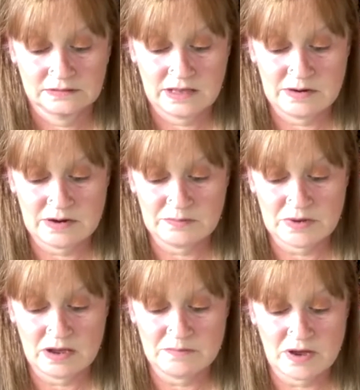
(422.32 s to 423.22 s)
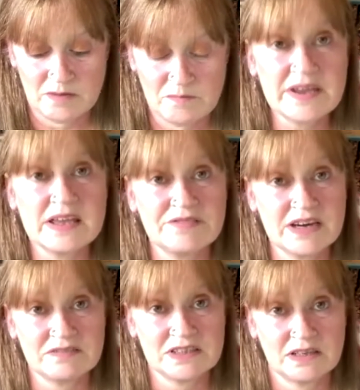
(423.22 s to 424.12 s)
And I might even
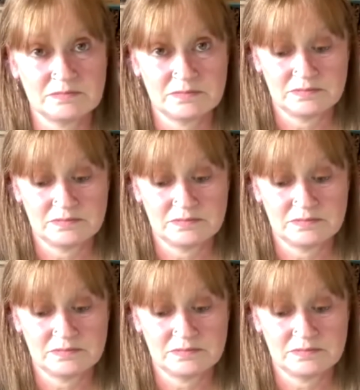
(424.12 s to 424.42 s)
have to.